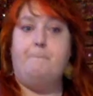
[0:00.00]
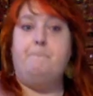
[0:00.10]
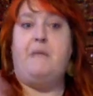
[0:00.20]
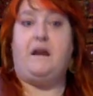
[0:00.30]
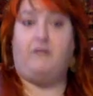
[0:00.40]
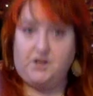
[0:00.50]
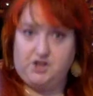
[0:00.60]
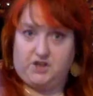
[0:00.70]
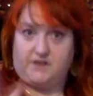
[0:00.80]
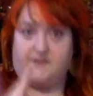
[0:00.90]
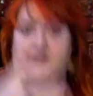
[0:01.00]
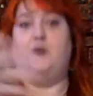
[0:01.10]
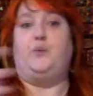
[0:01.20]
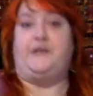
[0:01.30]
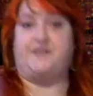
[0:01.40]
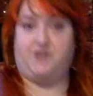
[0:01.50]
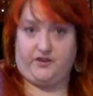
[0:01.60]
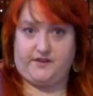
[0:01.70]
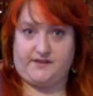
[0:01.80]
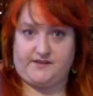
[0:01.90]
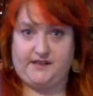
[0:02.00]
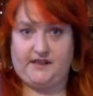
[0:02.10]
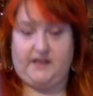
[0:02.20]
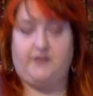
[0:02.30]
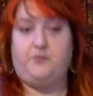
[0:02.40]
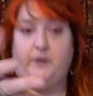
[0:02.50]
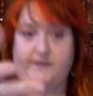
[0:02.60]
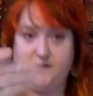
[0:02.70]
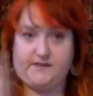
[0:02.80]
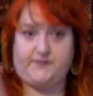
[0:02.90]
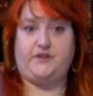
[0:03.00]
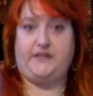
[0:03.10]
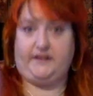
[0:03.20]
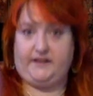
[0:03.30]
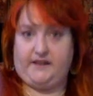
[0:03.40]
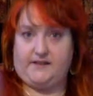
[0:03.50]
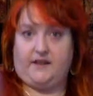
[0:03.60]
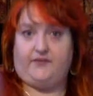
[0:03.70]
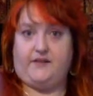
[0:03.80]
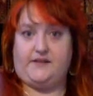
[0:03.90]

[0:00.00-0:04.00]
marriages that we start to see with this fertility stuff.